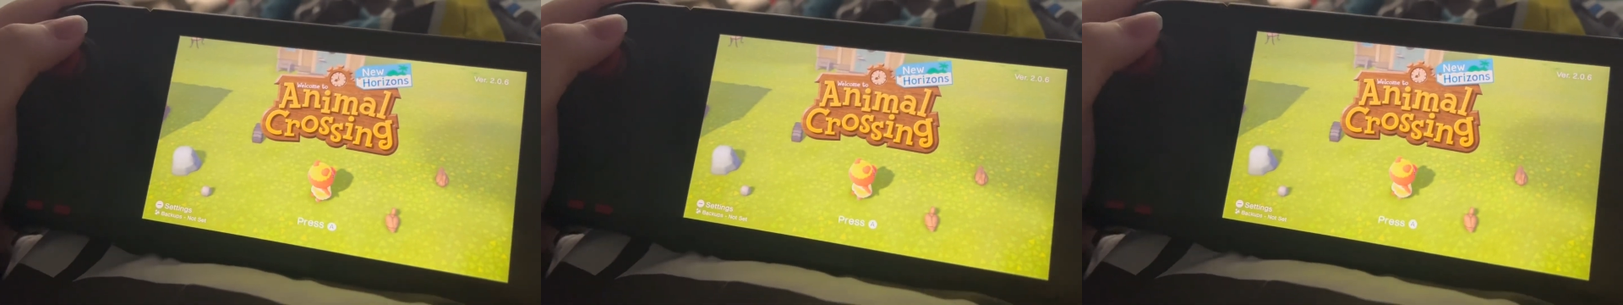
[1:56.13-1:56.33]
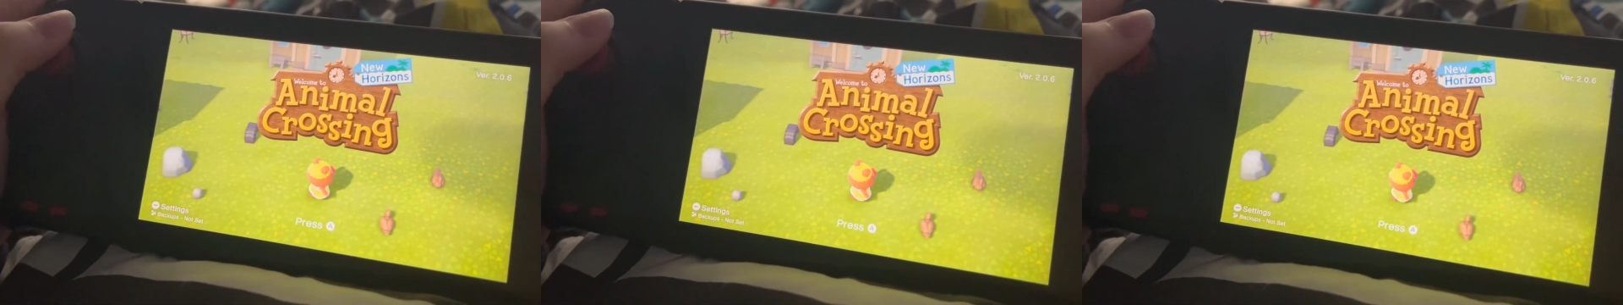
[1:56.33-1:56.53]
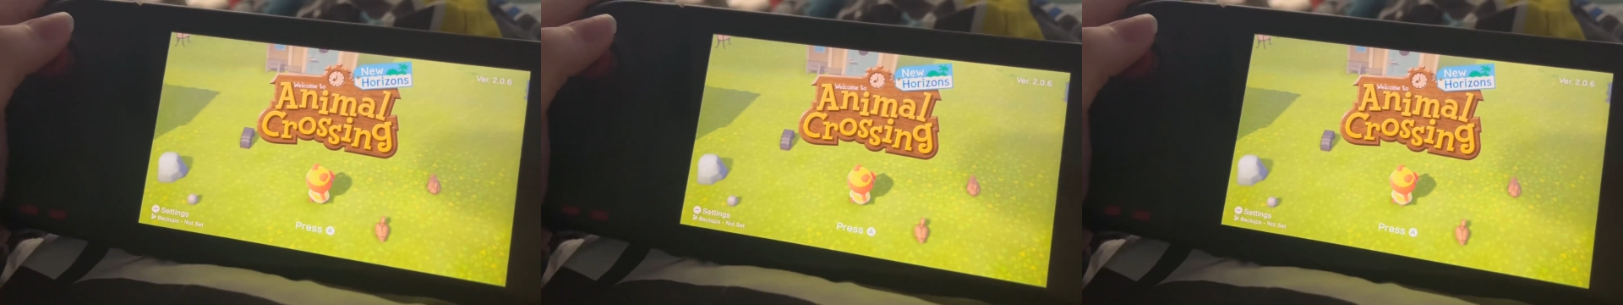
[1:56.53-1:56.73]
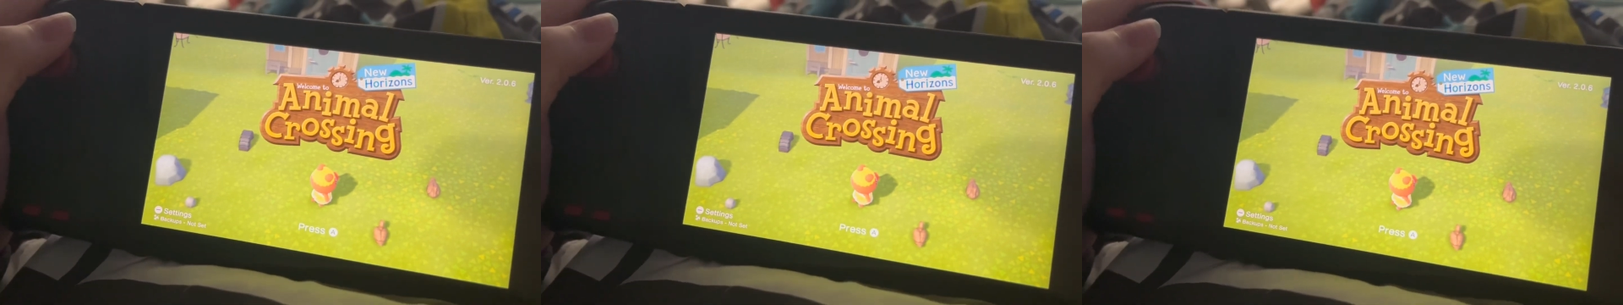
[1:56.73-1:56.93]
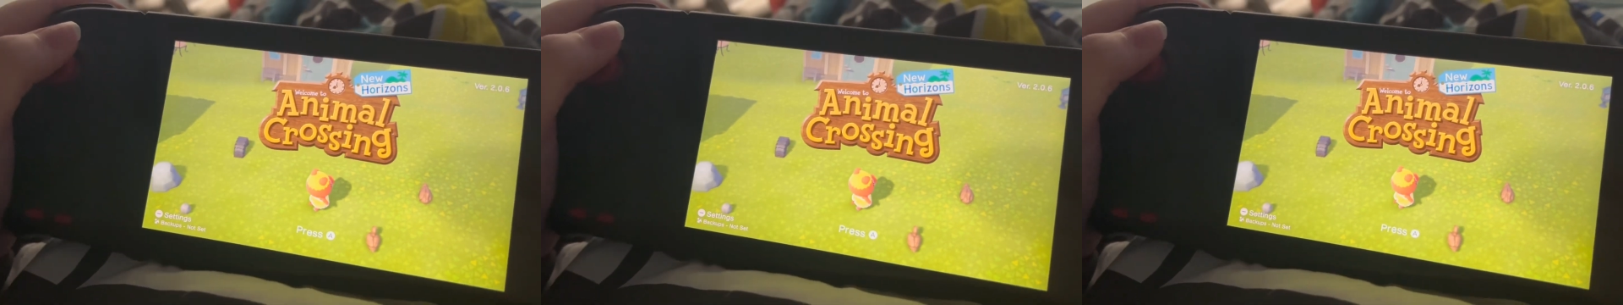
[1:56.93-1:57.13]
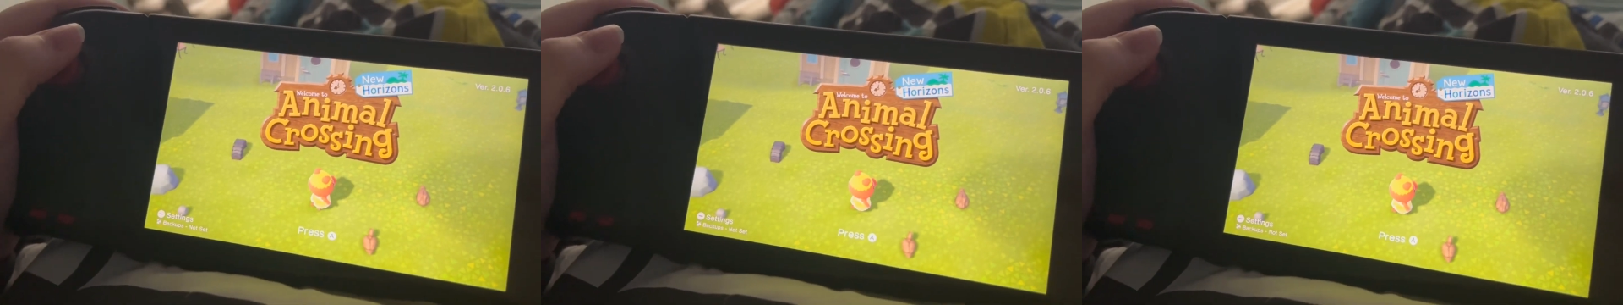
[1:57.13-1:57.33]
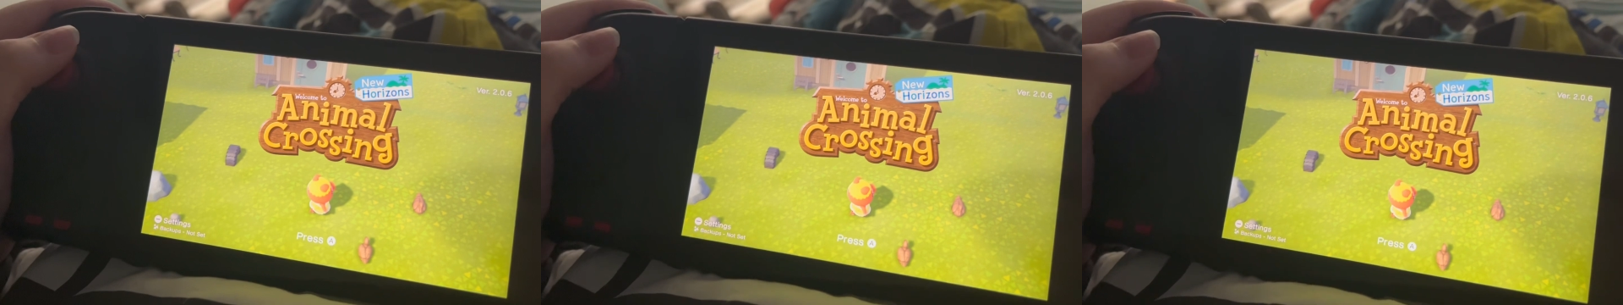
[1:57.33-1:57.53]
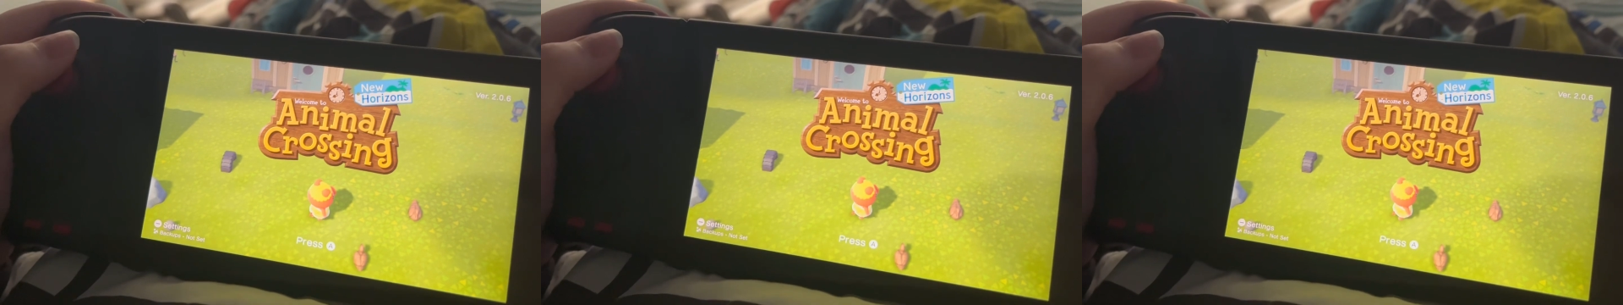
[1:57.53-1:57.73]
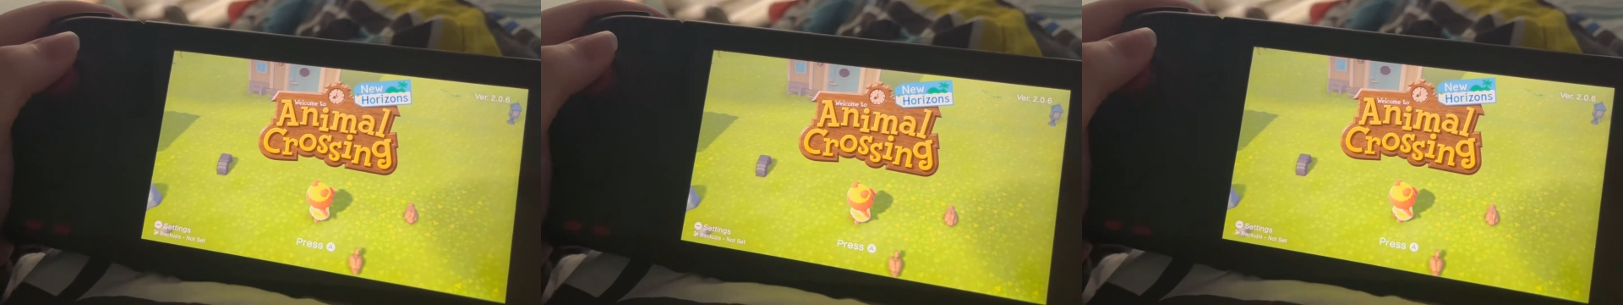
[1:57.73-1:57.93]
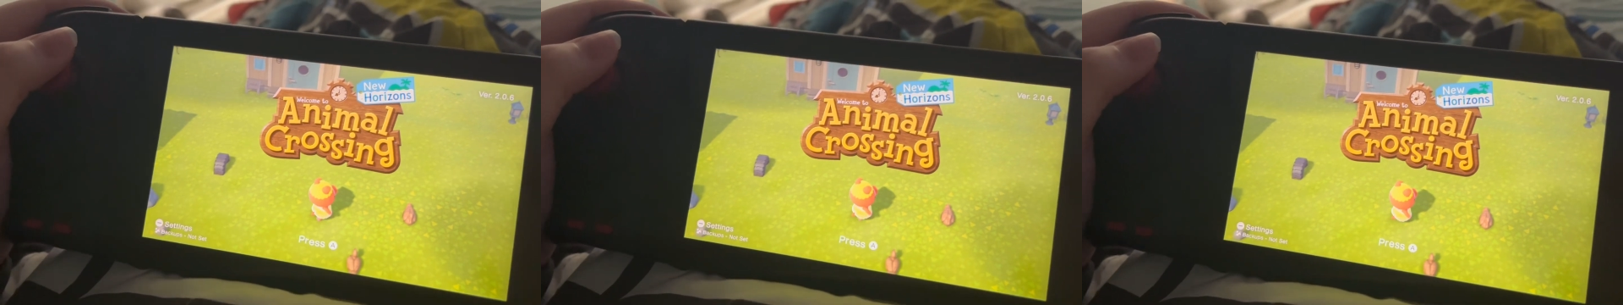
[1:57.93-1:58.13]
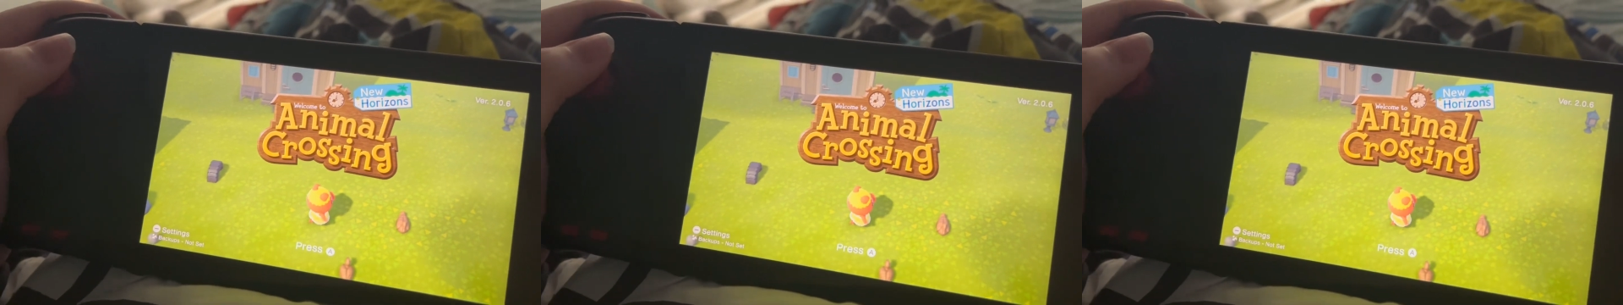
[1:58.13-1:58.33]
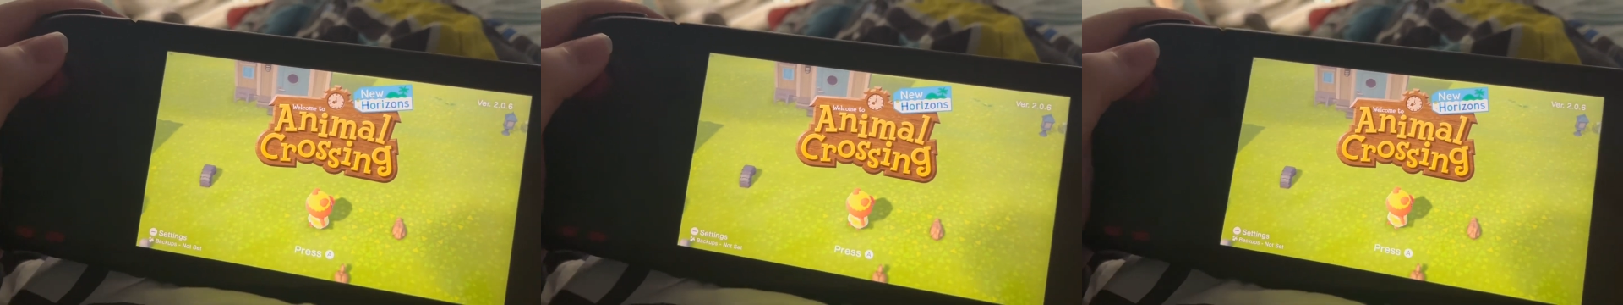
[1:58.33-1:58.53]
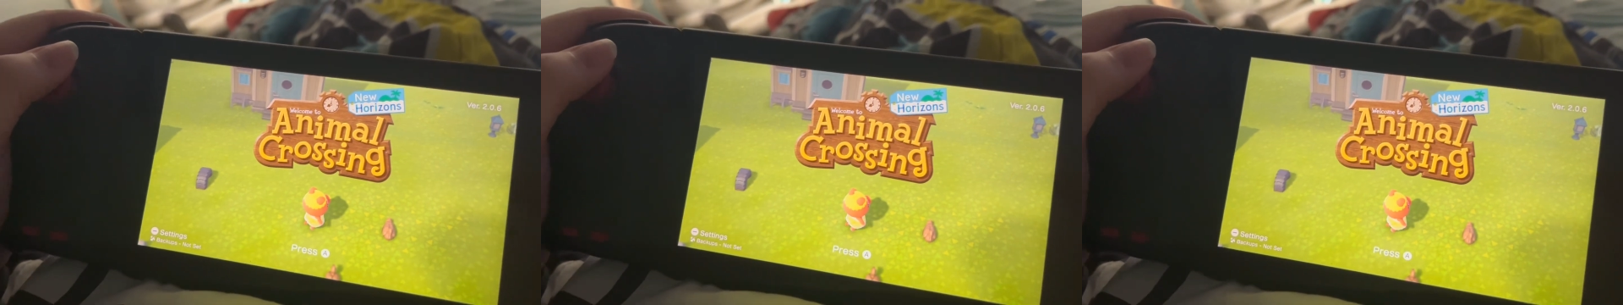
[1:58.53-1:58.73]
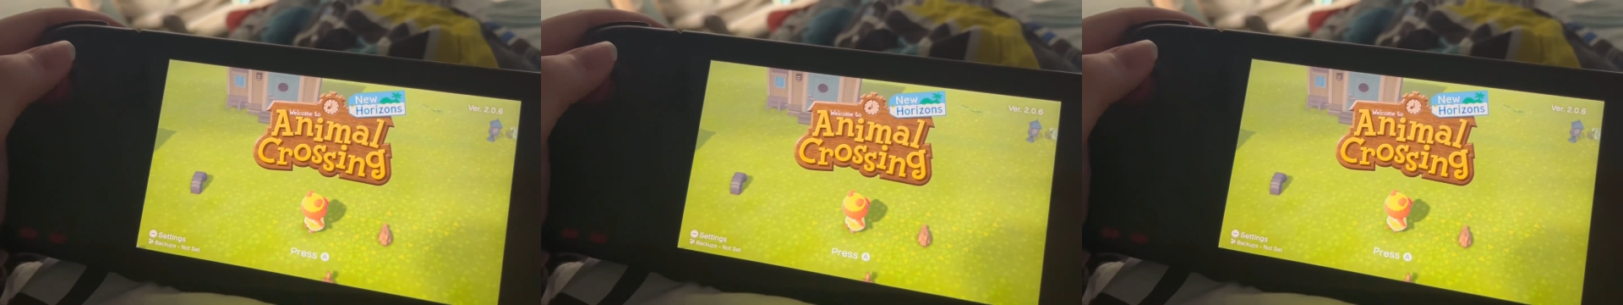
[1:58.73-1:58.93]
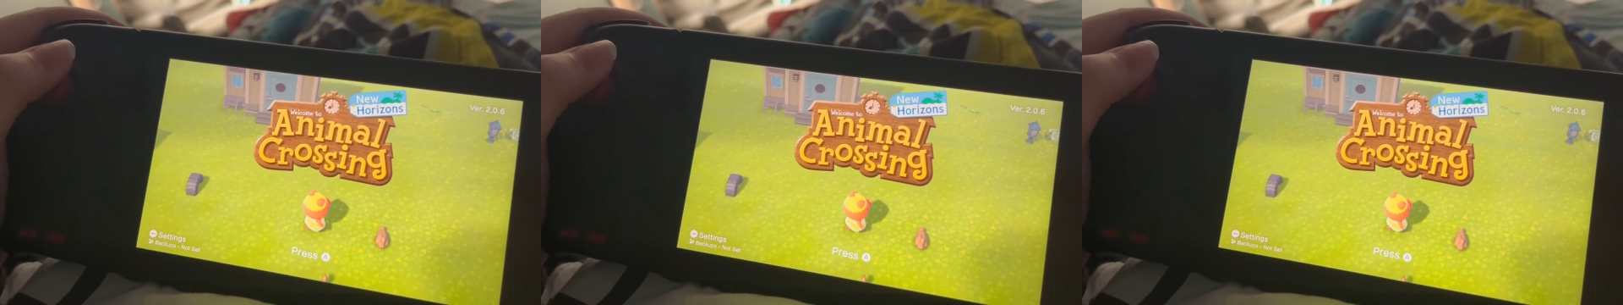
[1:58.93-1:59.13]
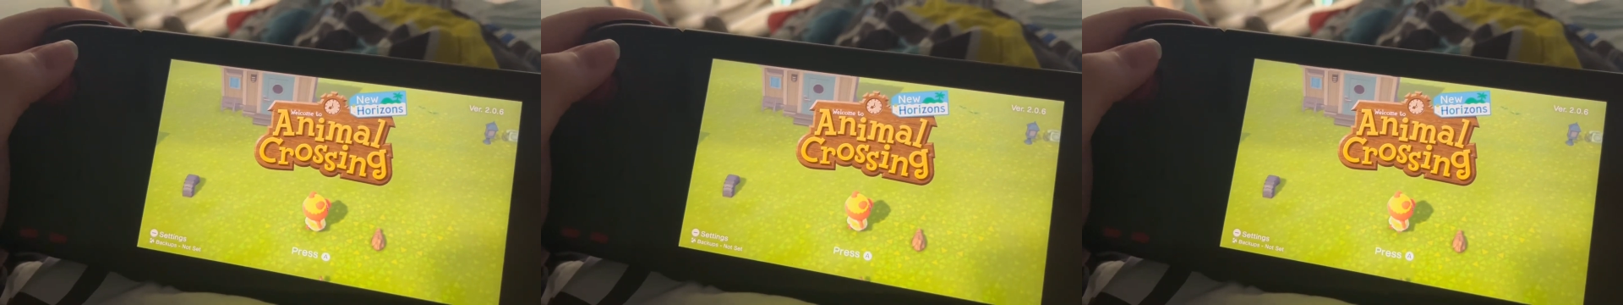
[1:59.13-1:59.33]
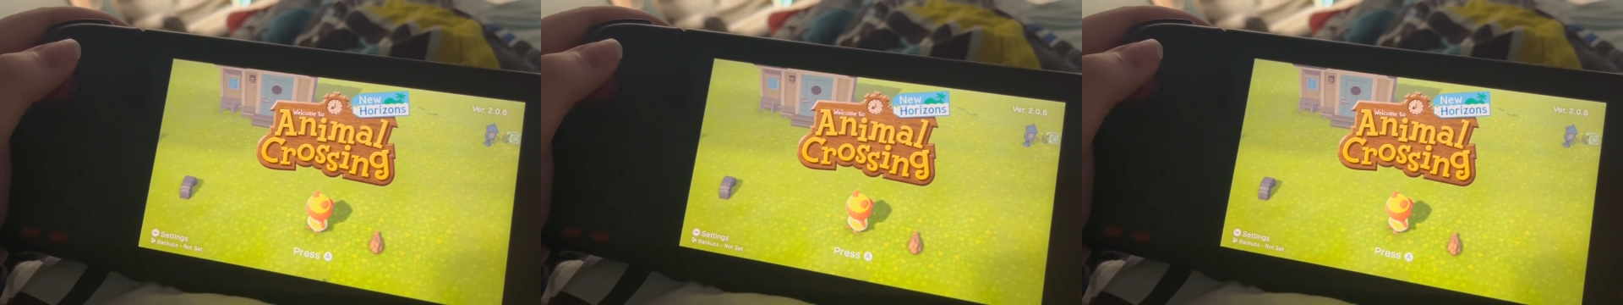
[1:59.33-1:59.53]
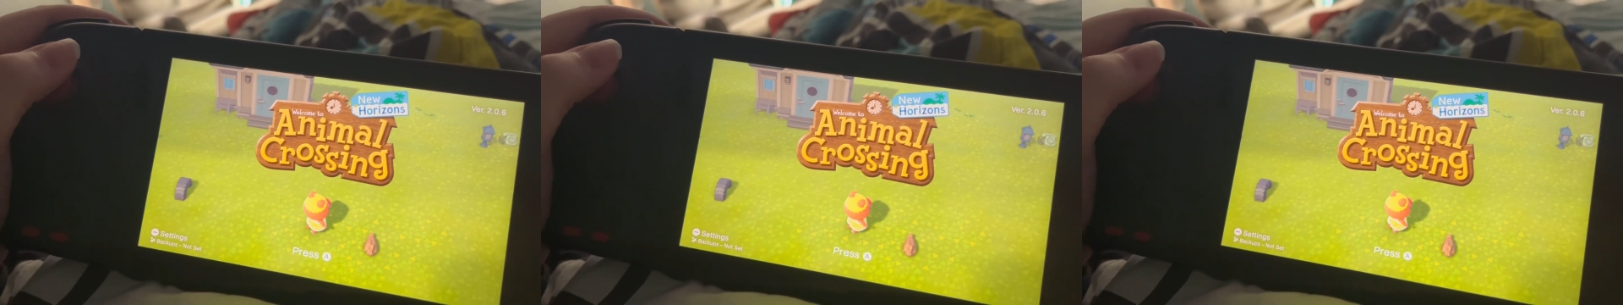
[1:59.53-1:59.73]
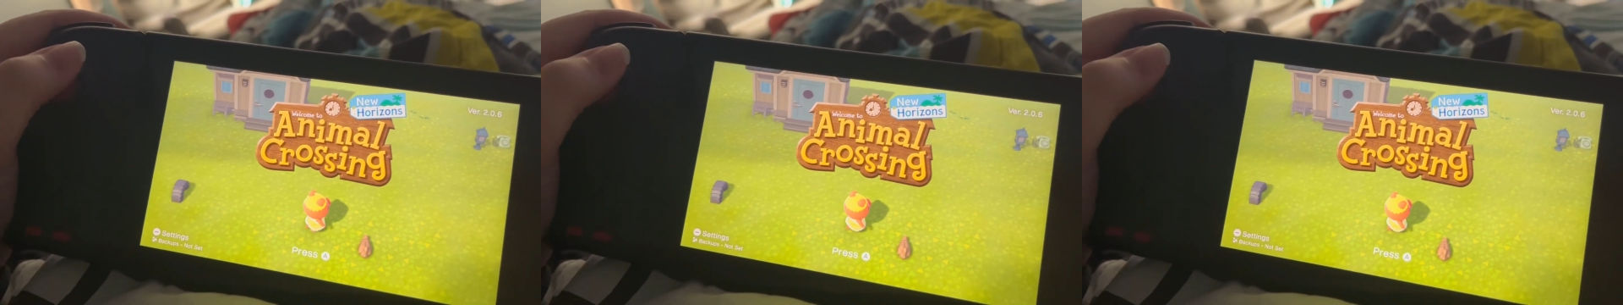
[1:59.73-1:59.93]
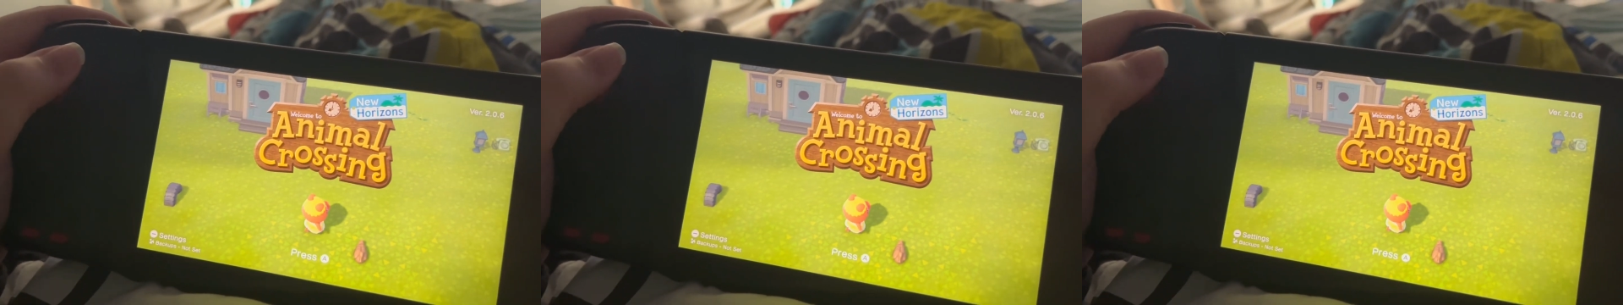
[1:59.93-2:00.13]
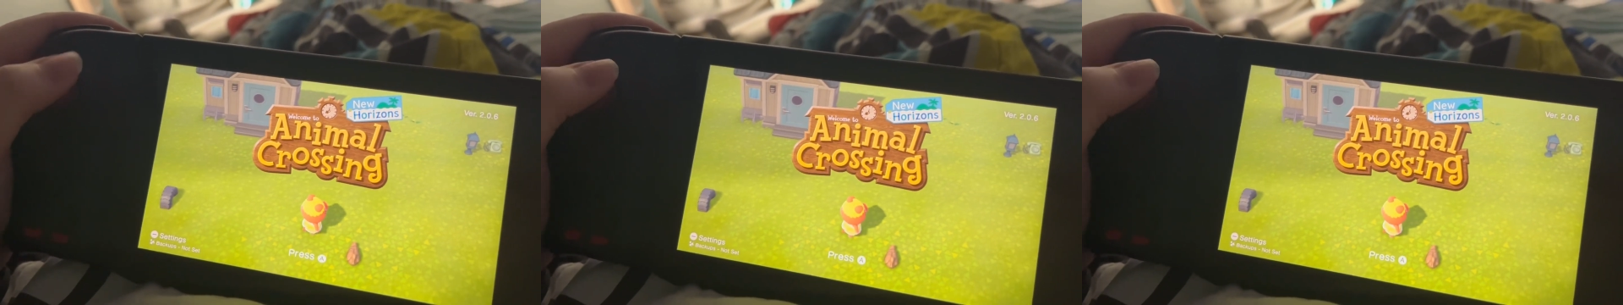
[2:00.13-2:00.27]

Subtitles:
(no speaker visible)